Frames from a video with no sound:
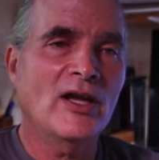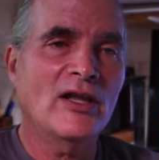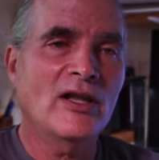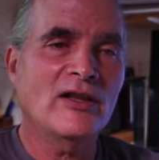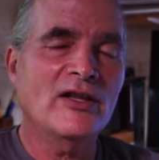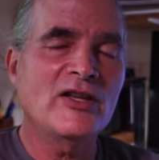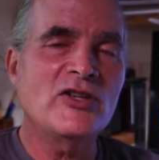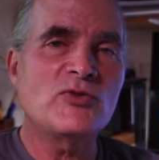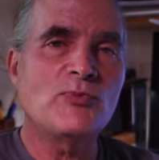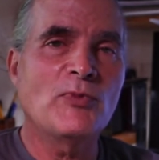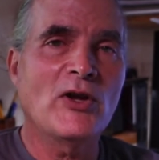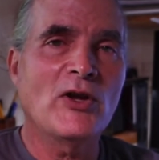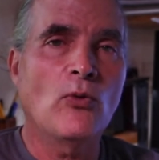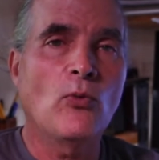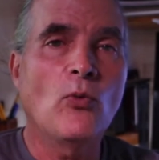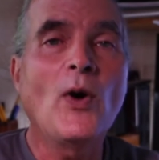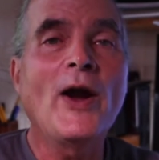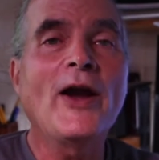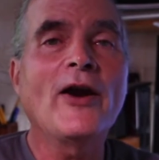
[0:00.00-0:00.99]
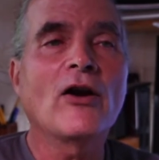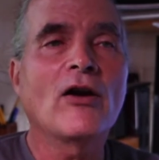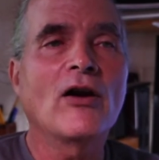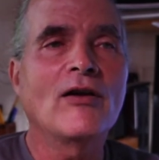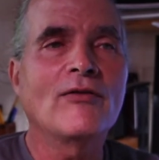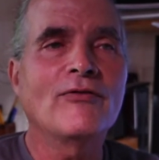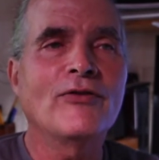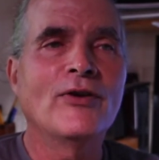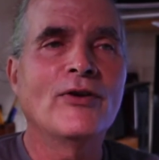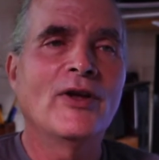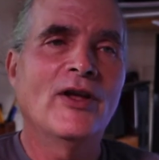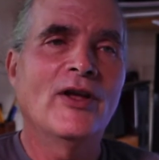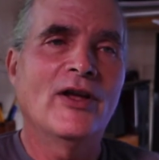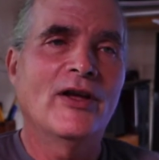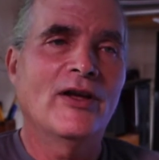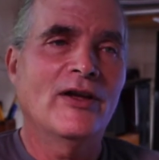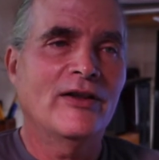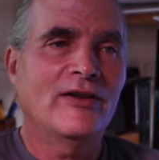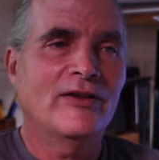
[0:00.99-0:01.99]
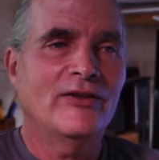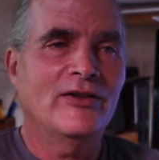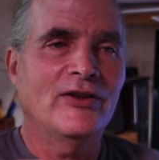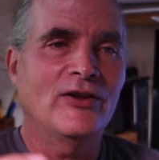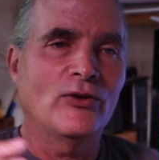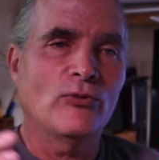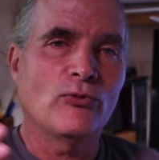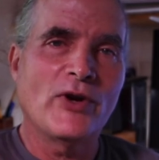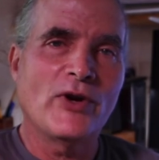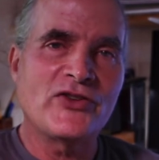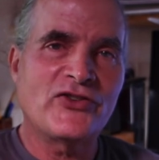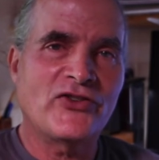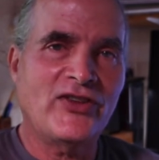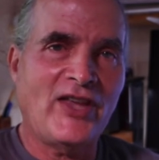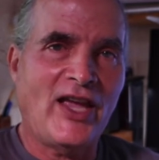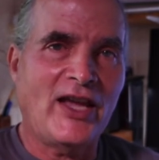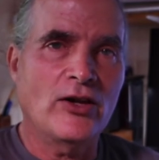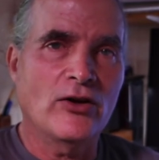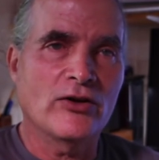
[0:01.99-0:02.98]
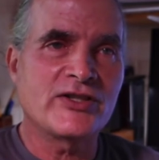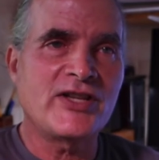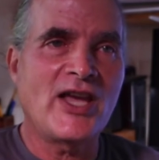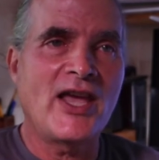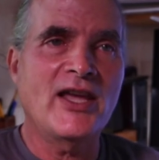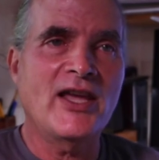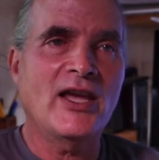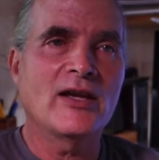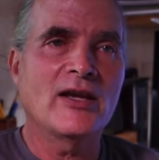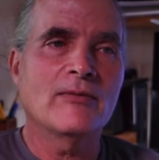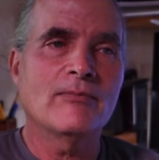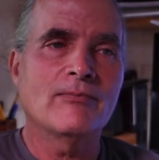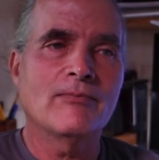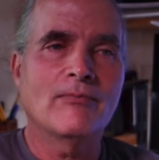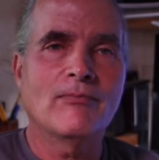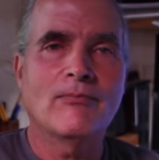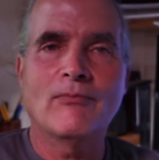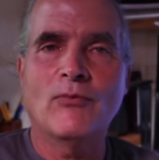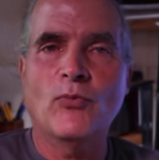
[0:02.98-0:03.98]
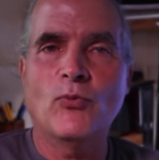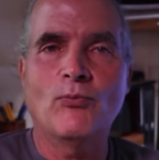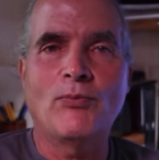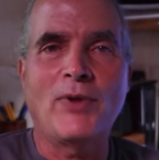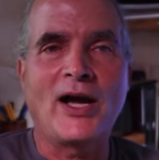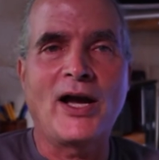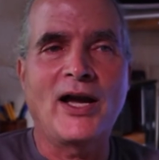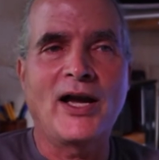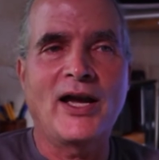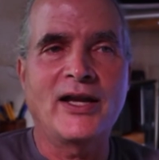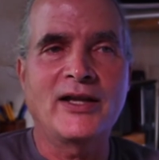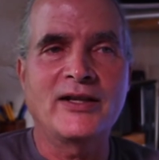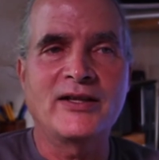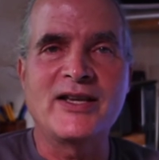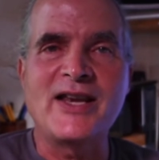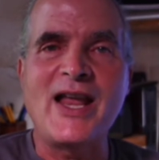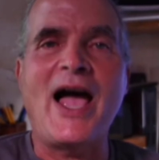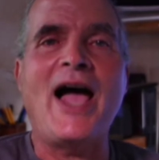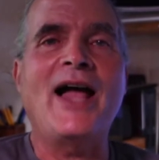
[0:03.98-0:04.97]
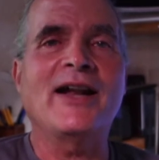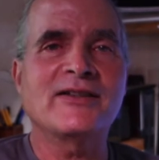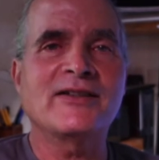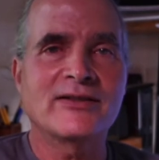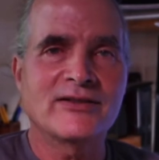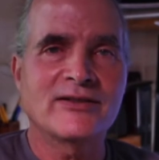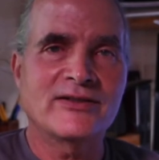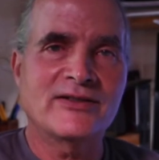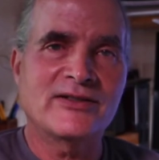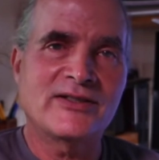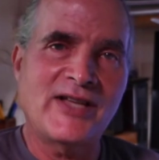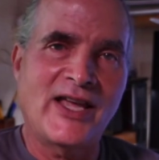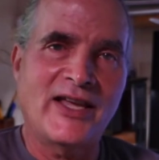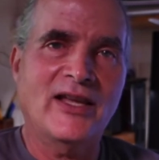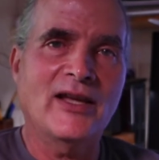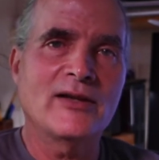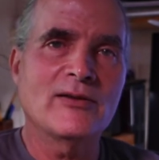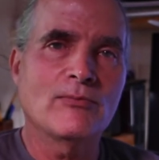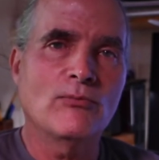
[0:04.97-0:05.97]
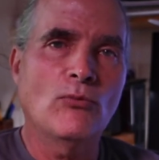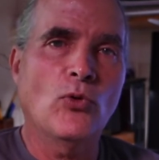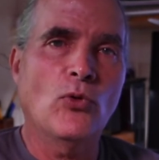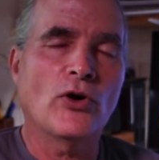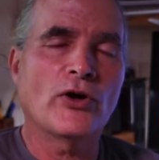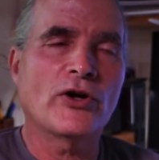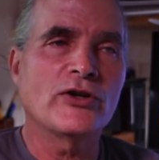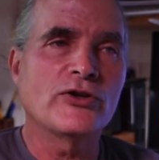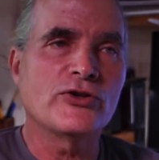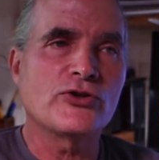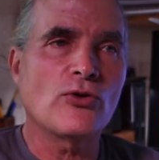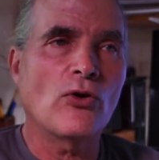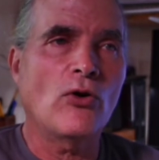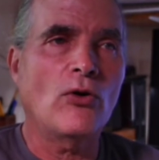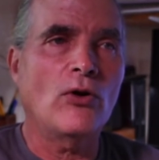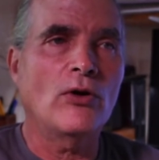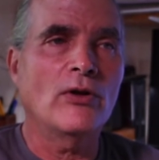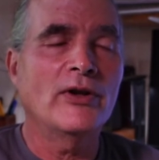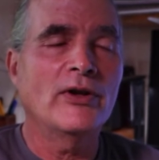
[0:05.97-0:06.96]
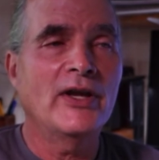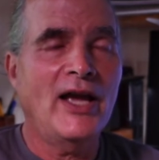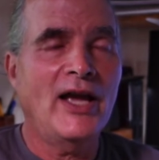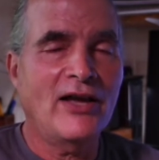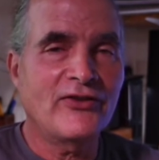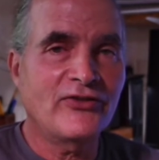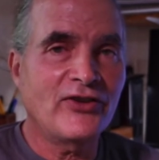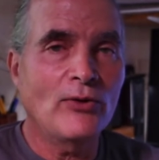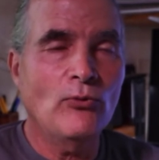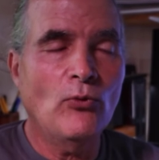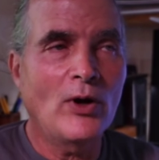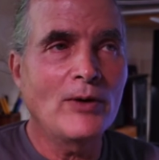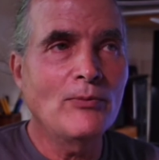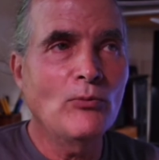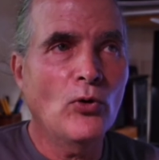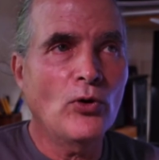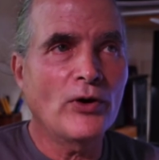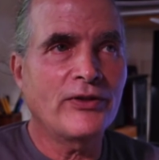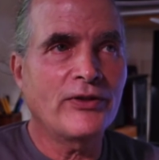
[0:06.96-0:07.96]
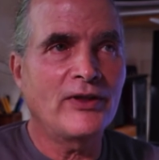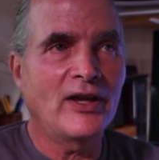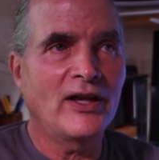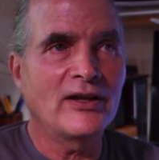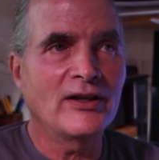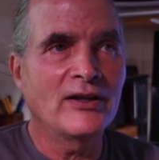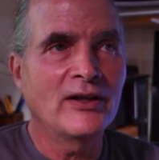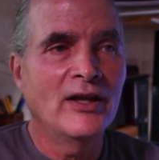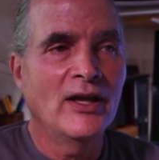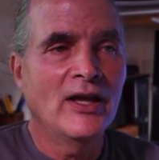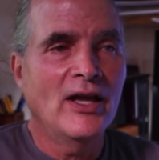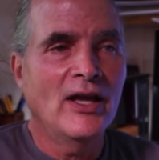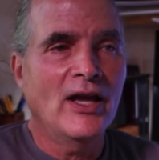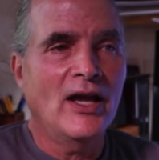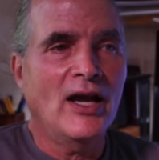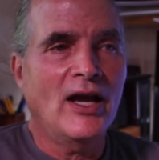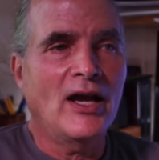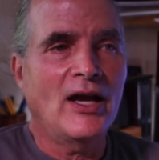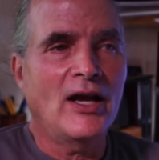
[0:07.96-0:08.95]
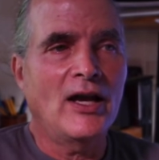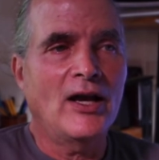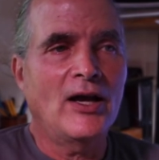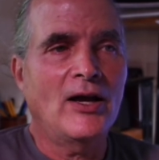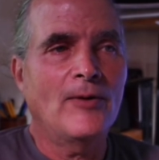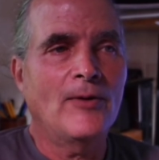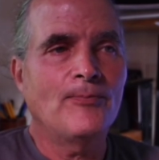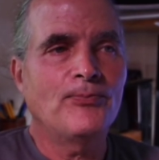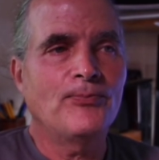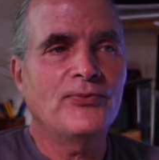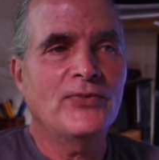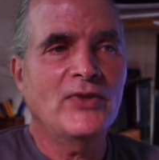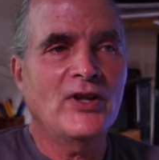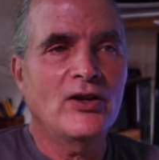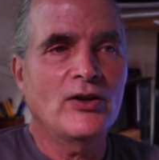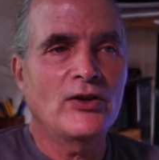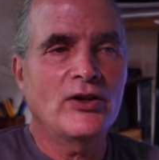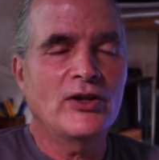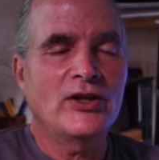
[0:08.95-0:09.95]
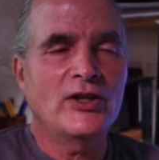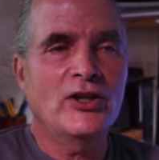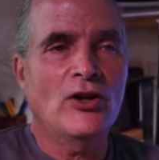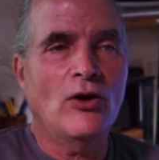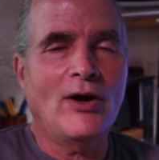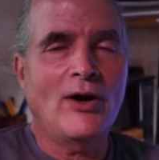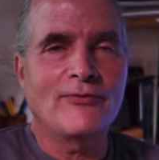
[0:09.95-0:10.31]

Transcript: at least be aware of the risks that you're taking by not taking more control. I'll say one more thing. Um, you know,